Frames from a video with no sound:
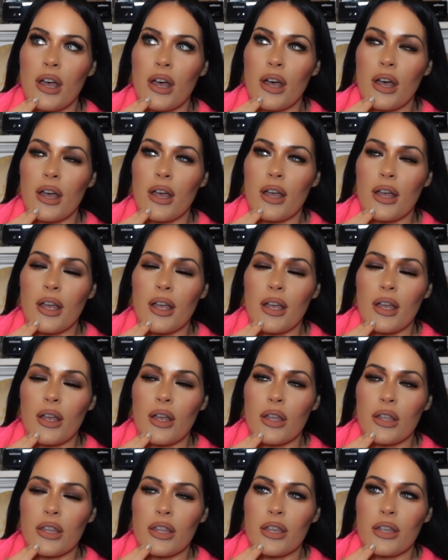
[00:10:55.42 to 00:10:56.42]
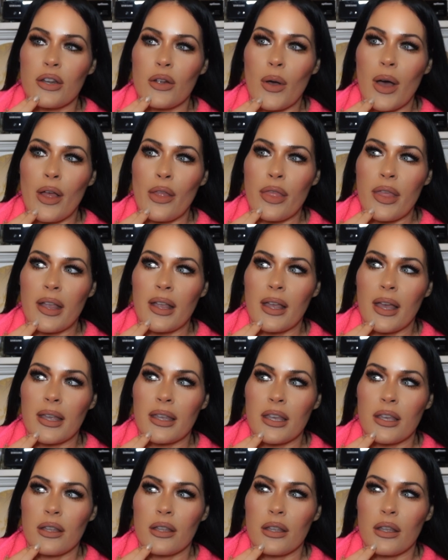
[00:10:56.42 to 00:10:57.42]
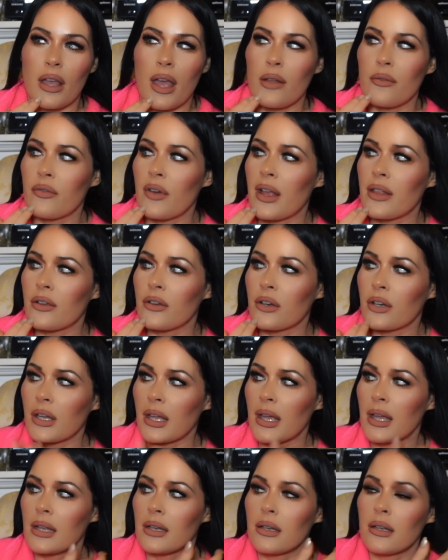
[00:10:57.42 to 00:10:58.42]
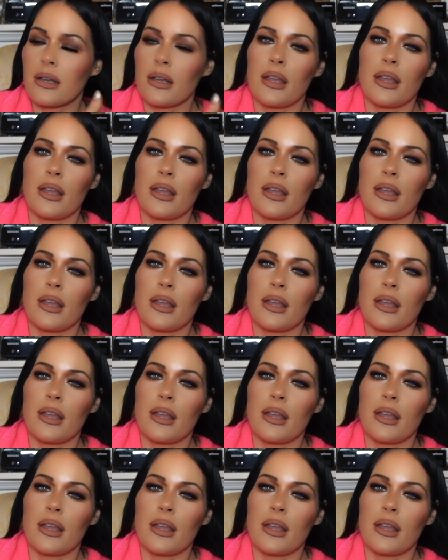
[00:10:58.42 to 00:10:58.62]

Uh, you know, I'll think I could, I'd rather get